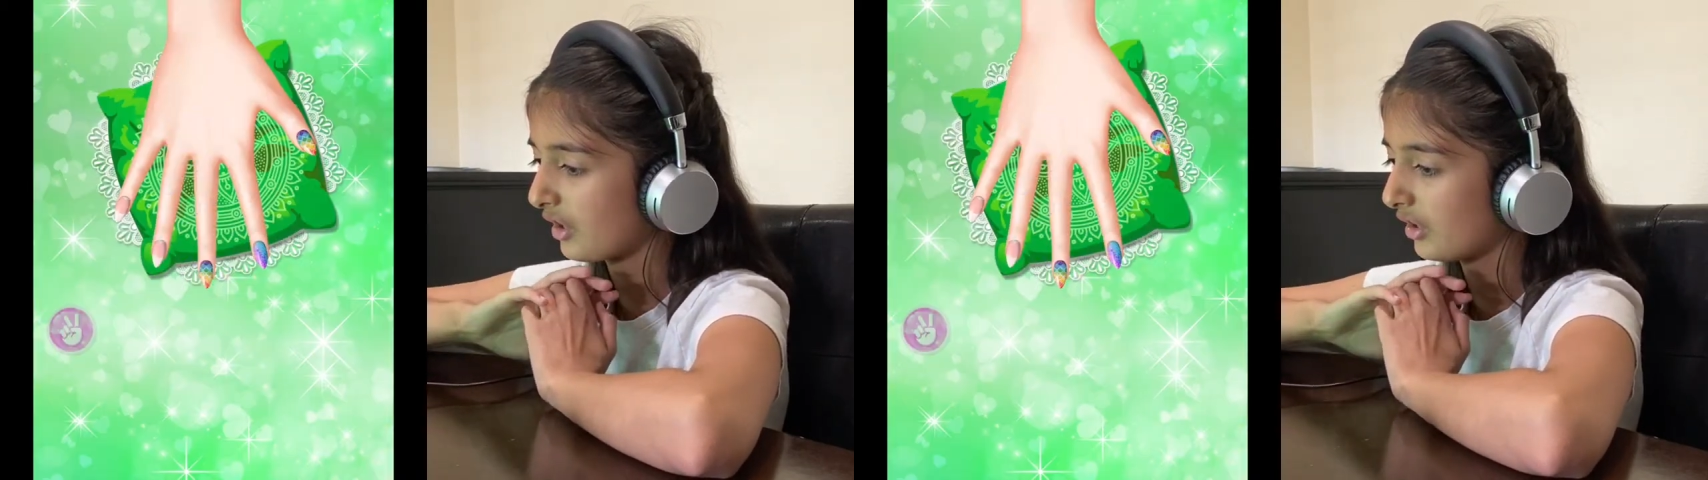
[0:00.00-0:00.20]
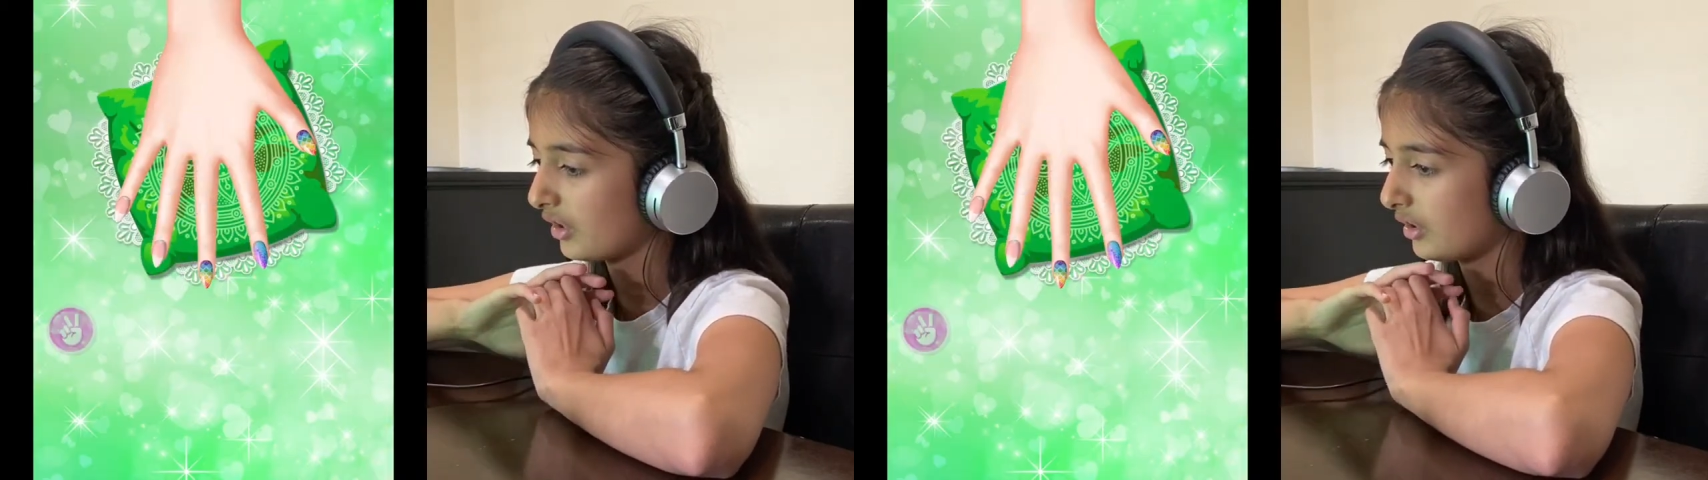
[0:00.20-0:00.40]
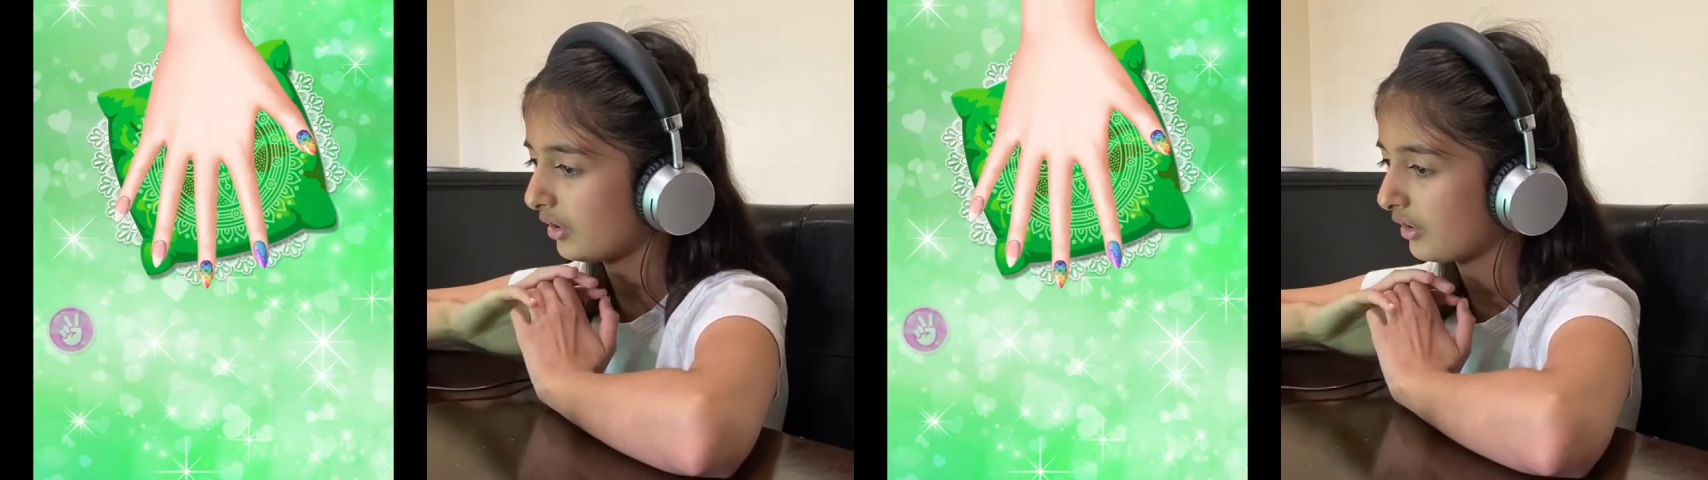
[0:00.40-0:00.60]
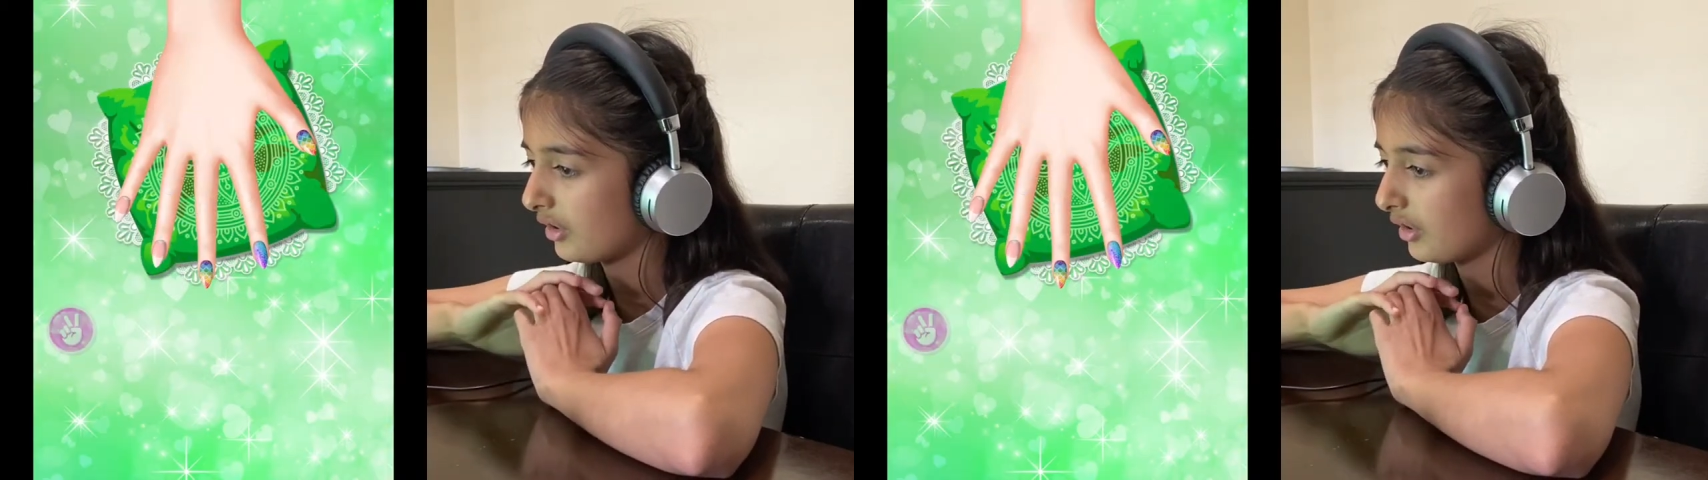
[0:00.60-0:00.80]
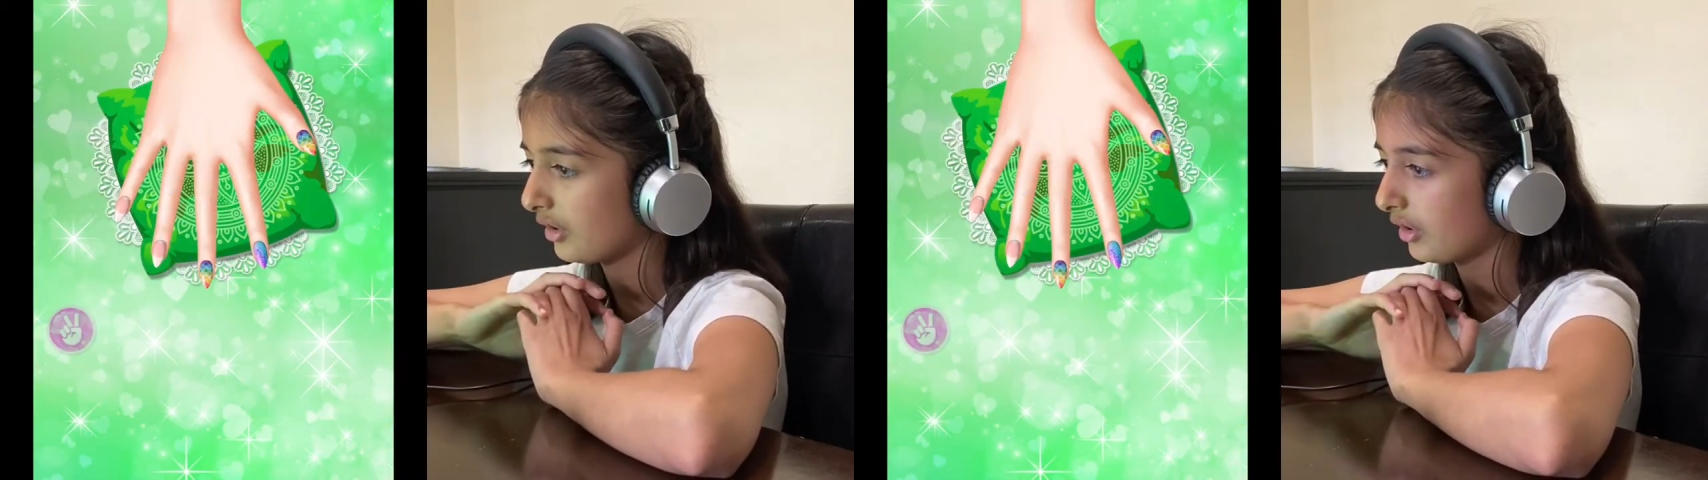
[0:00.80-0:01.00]
the
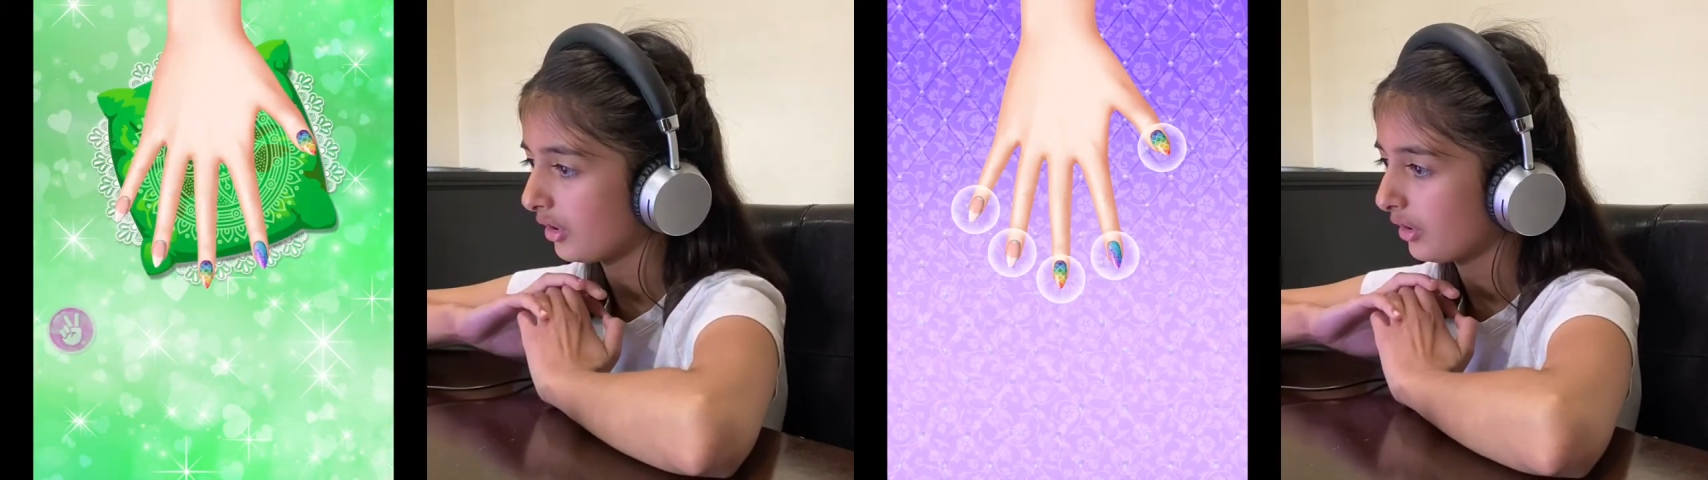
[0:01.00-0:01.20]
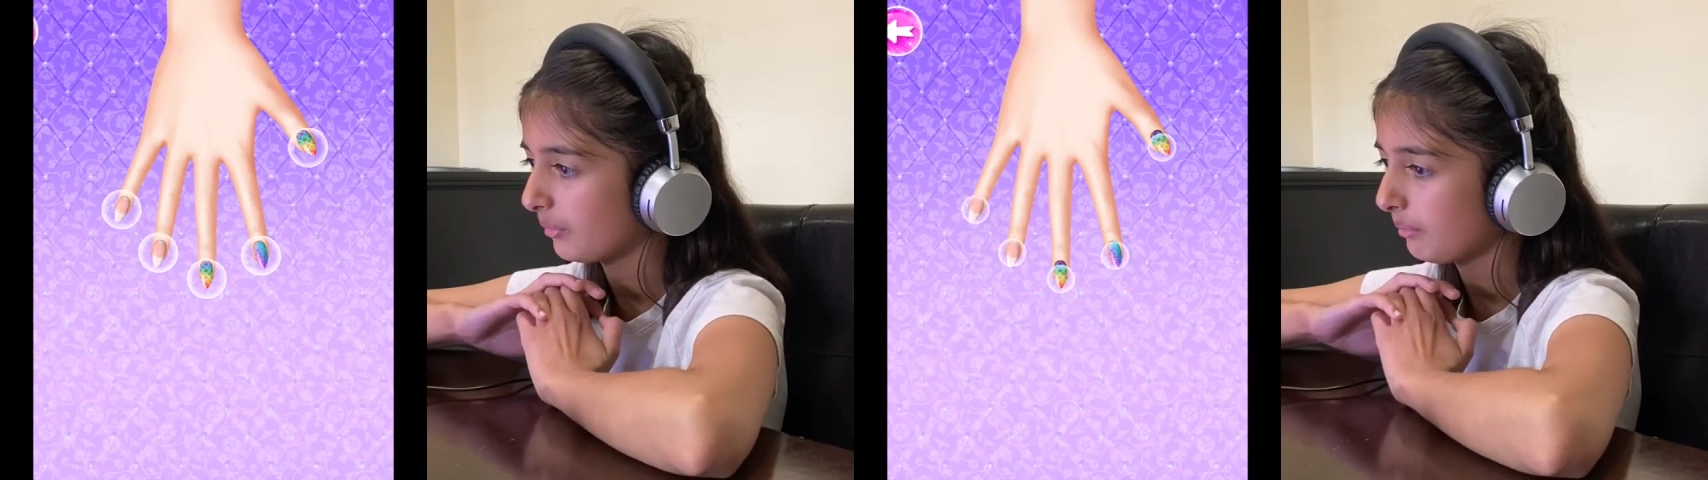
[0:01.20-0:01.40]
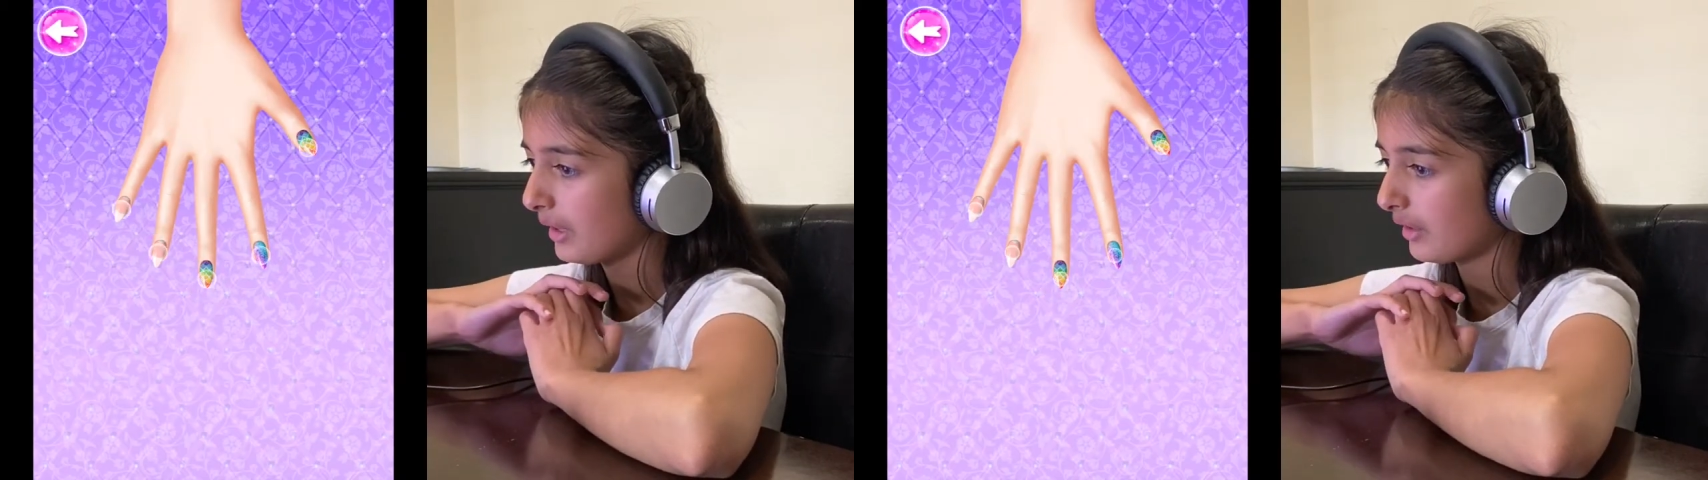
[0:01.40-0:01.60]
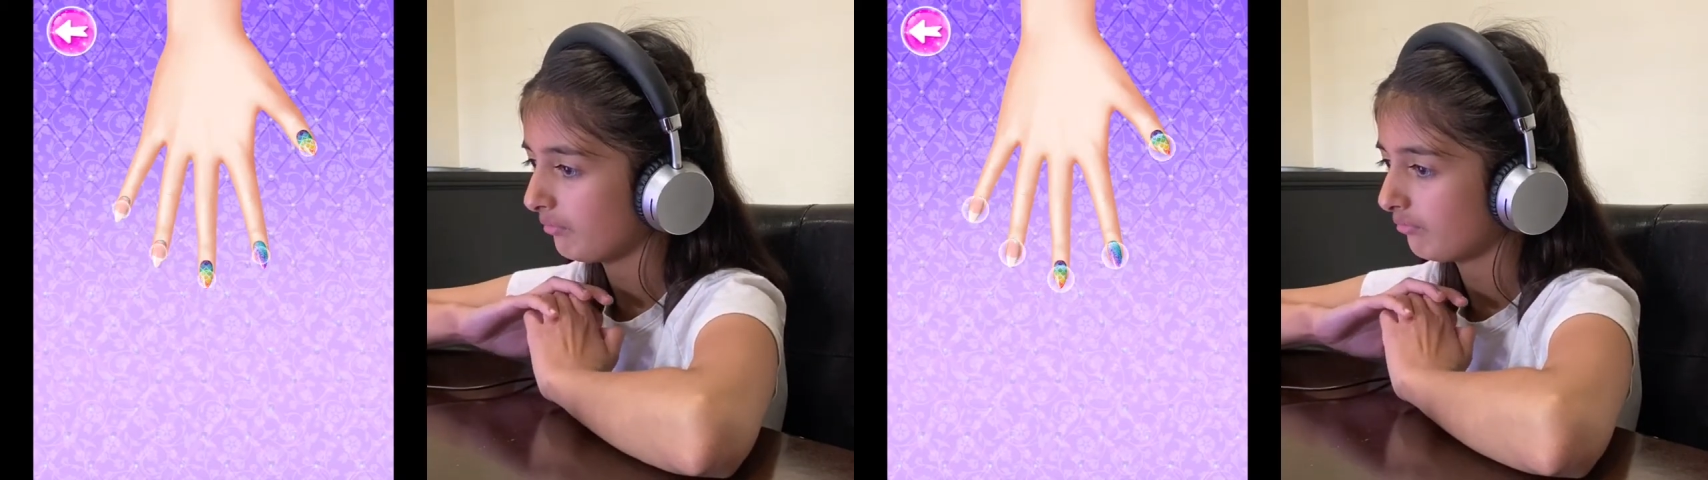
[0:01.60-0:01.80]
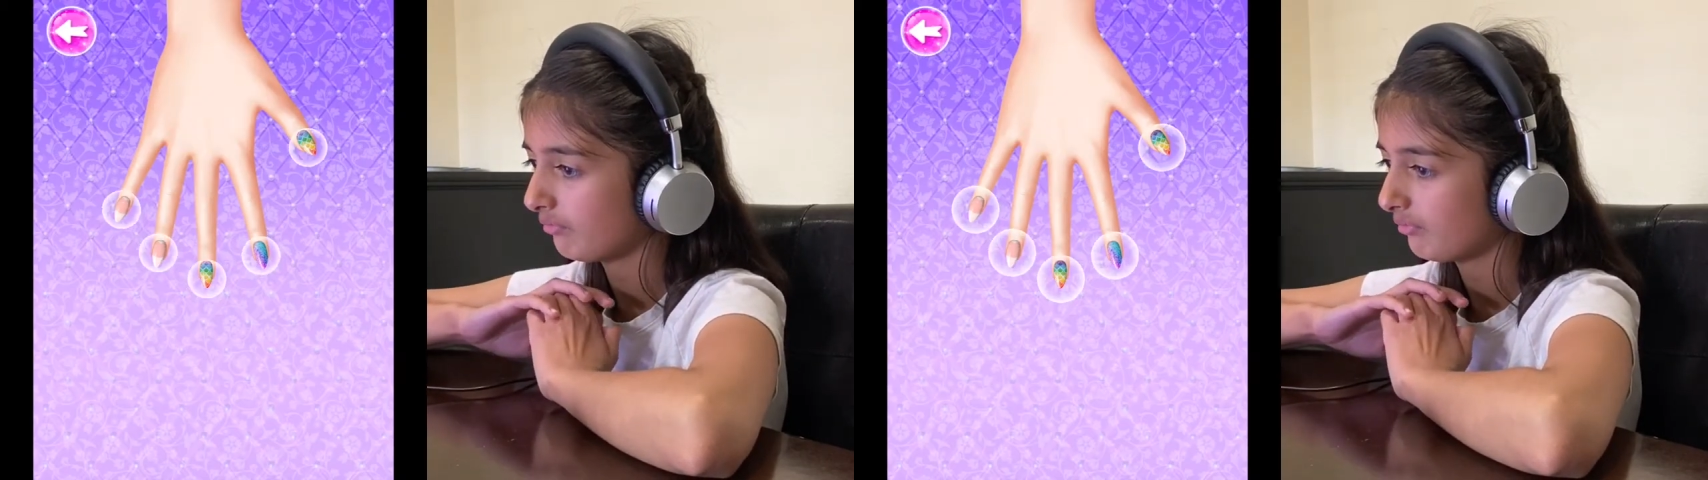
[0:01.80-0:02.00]

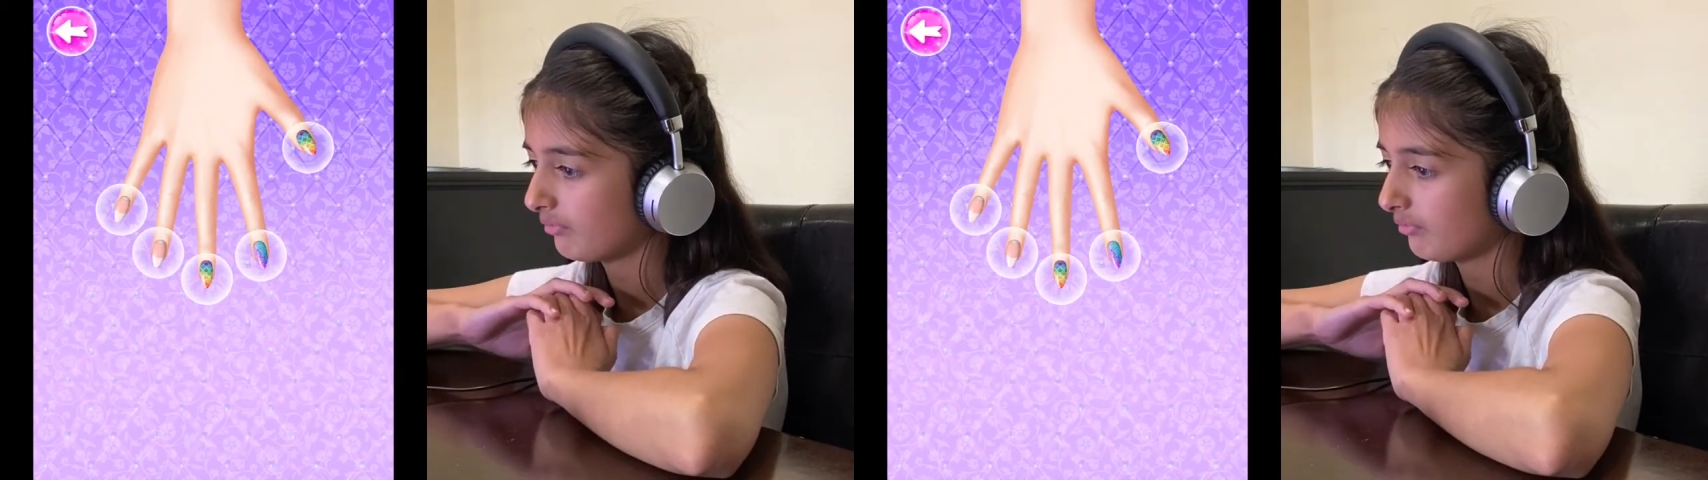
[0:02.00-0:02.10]
button.